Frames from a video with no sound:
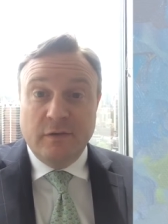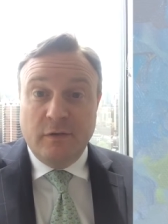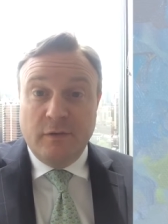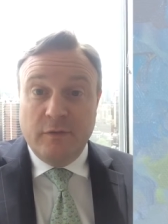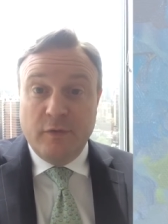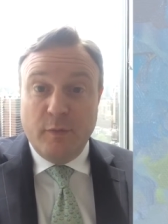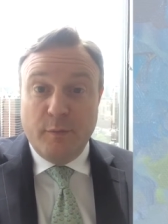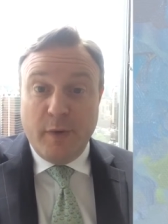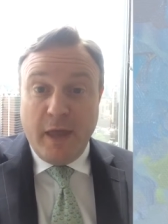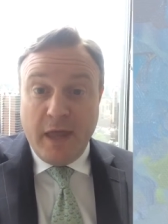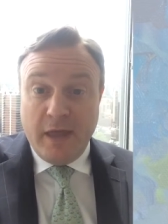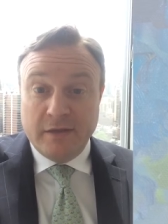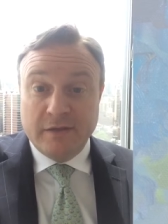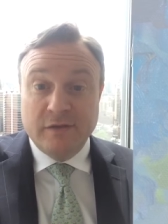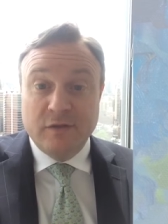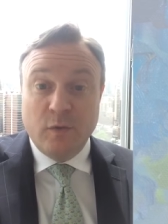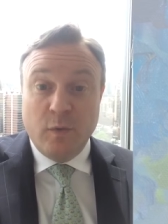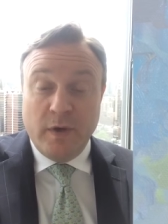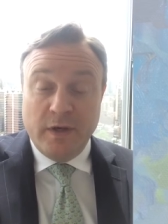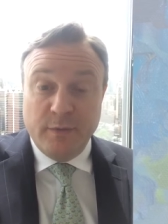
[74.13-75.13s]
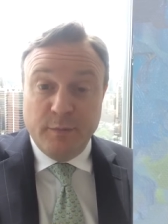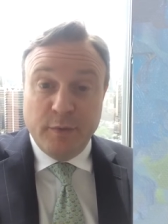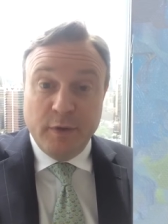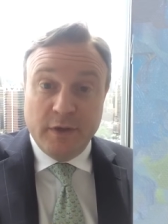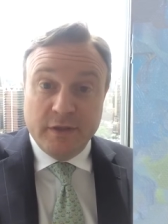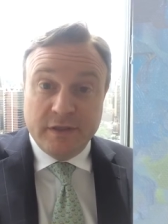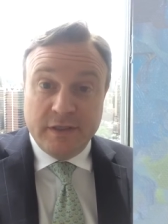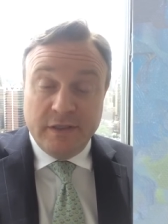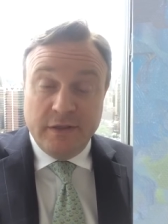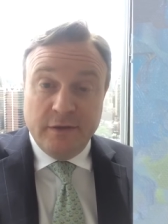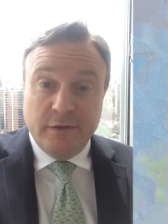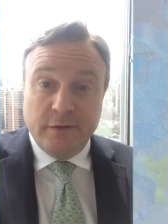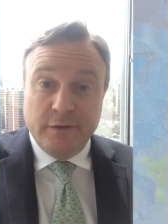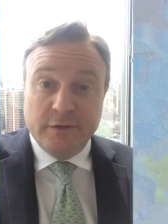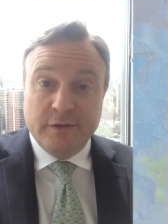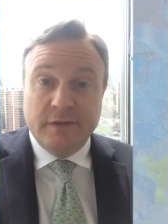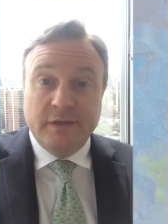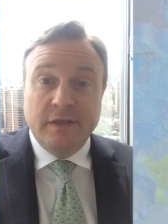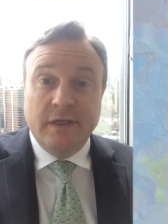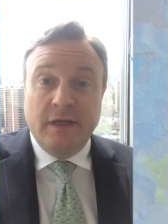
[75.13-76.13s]
over the past 20 plus
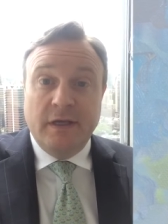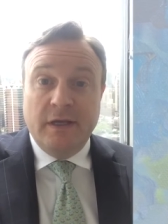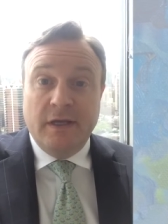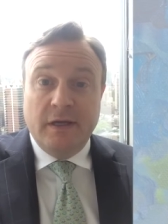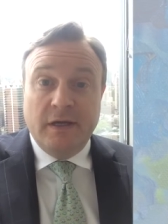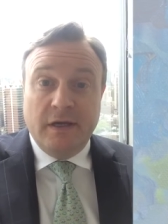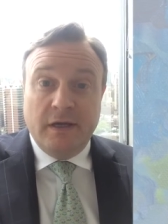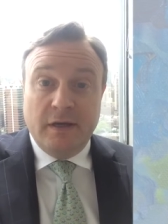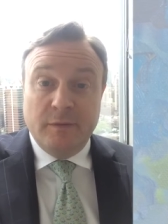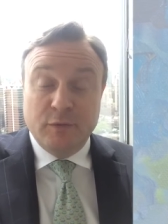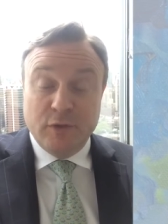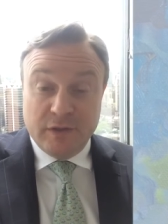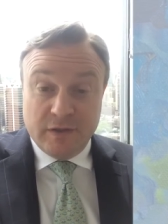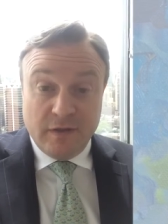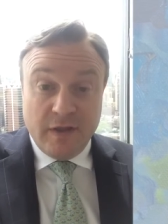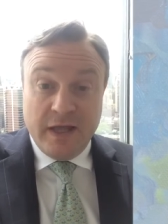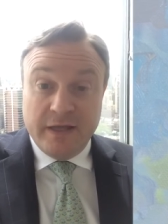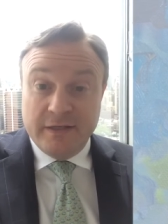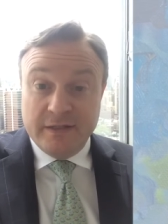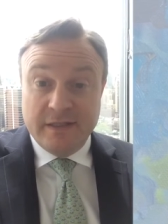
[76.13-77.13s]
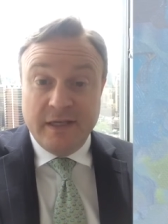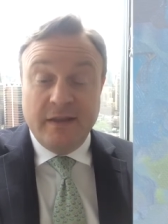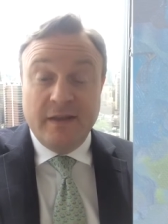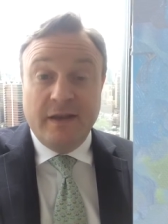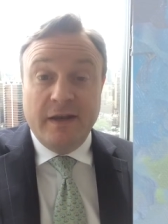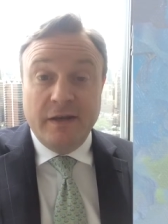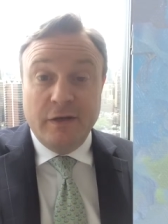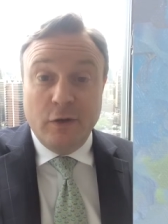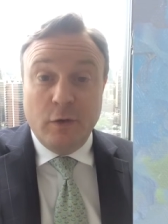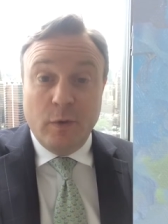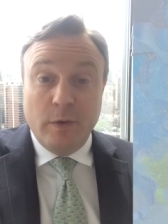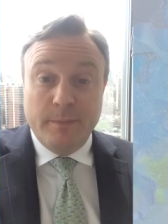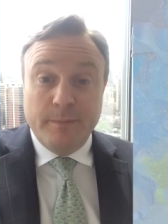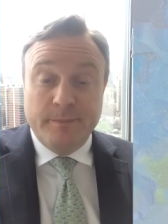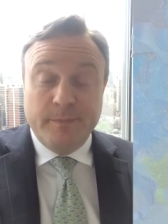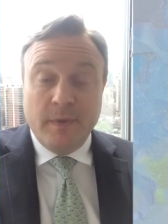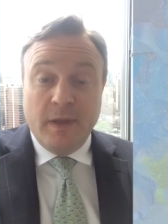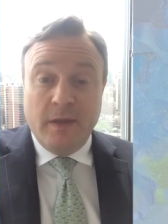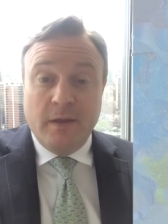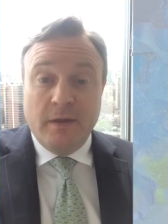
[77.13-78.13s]
years, I'm just glad to say that I know him.